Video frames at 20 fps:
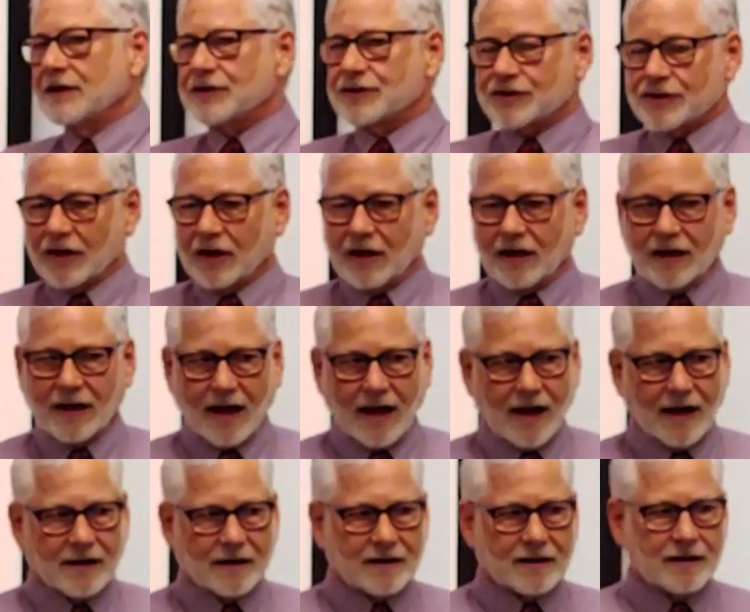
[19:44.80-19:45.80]
Sean
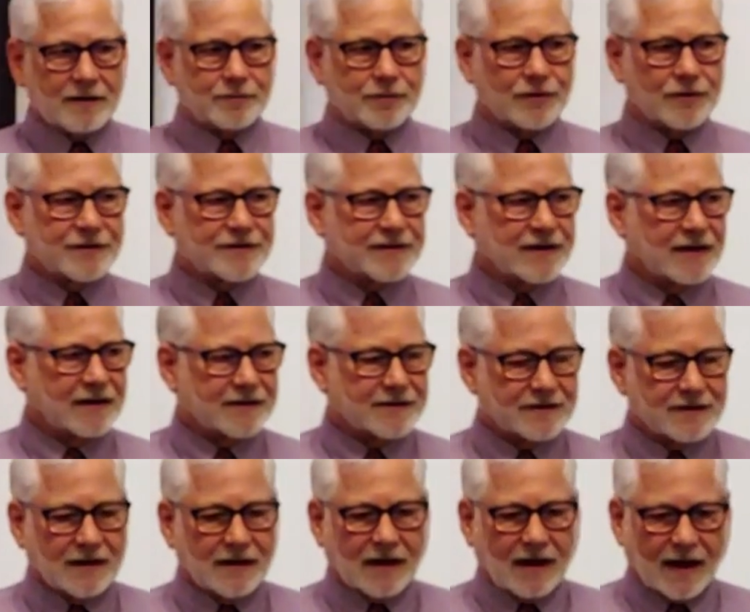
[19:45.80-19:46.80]
Hannity
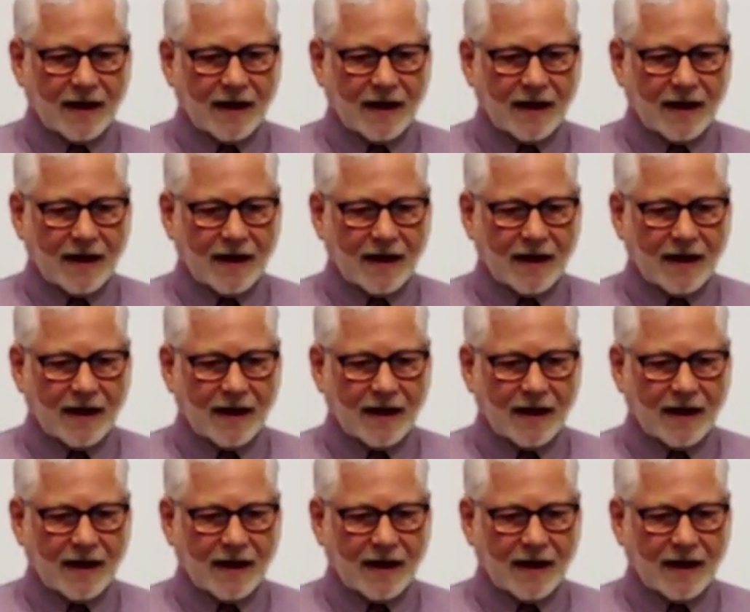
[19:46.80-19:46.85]
presents